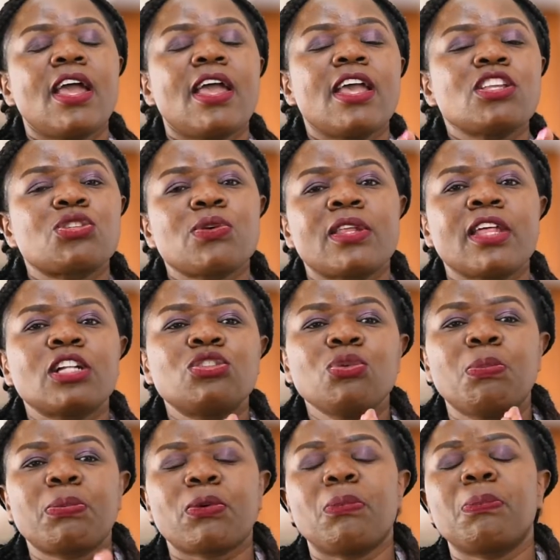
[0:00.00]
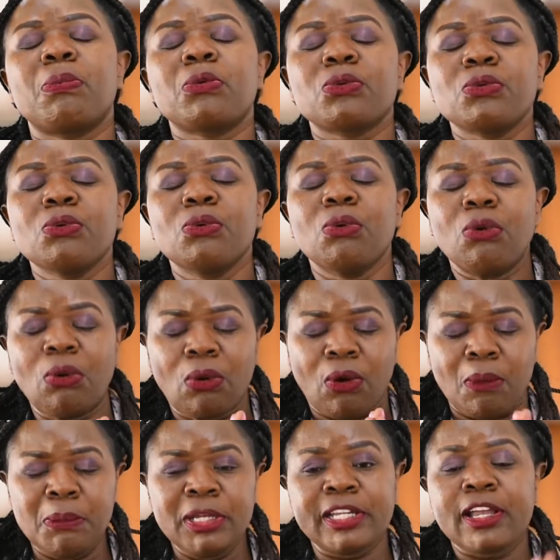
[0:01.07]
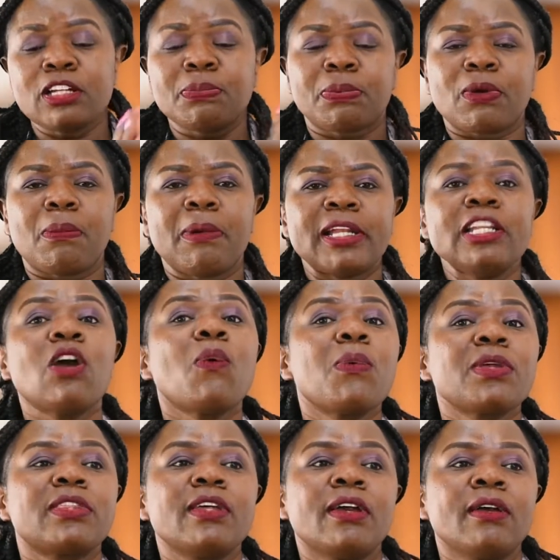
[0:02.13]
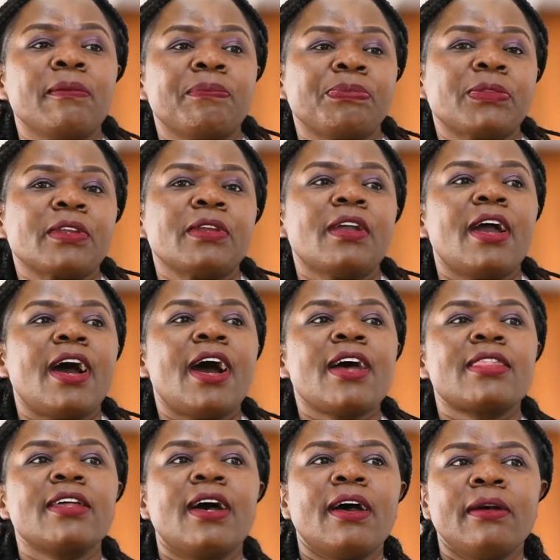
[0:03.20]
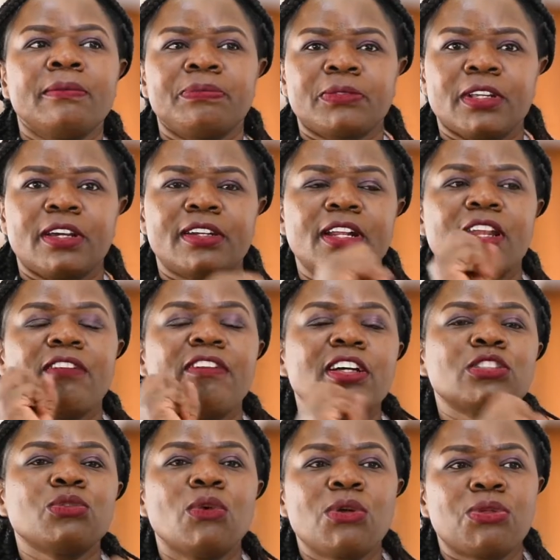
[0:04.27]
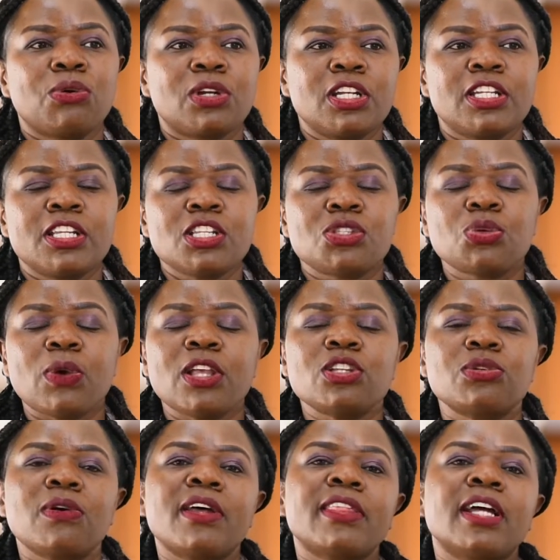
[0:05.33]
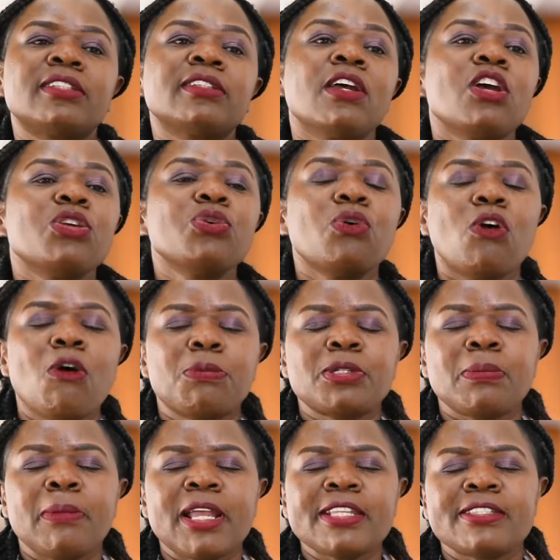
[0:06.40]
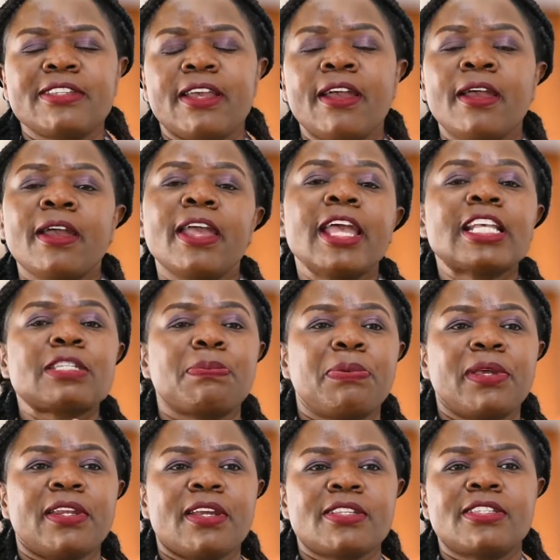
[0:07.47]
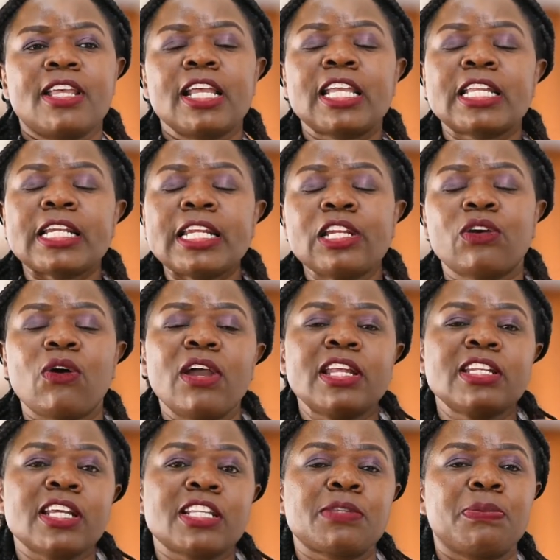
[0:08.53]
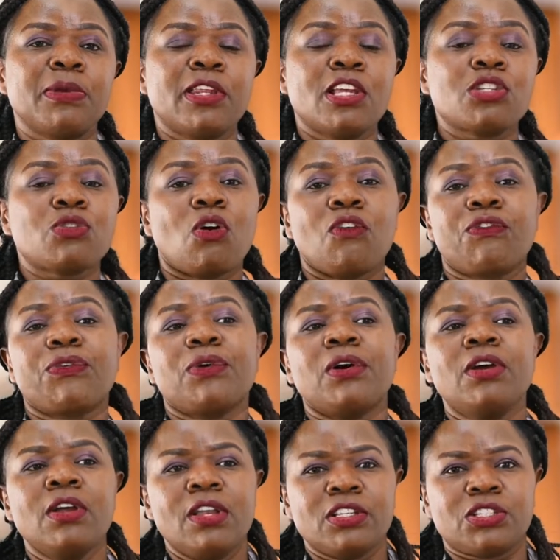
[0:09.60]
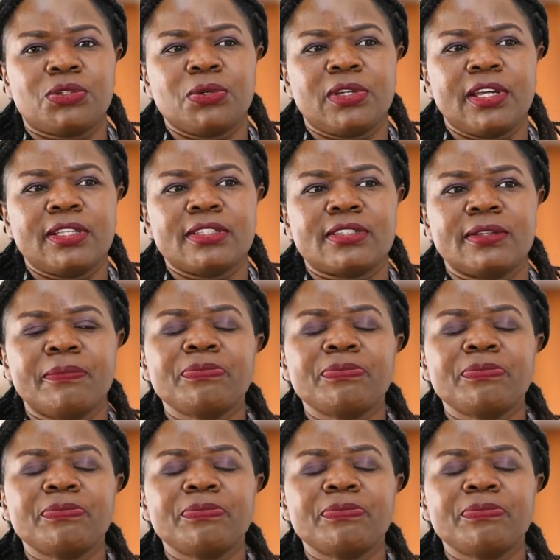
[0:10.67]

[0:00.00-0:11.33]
Ensure that you communicate properly with the other relevant authorities to ensure that you optimize the experience, the clinical experience of your students.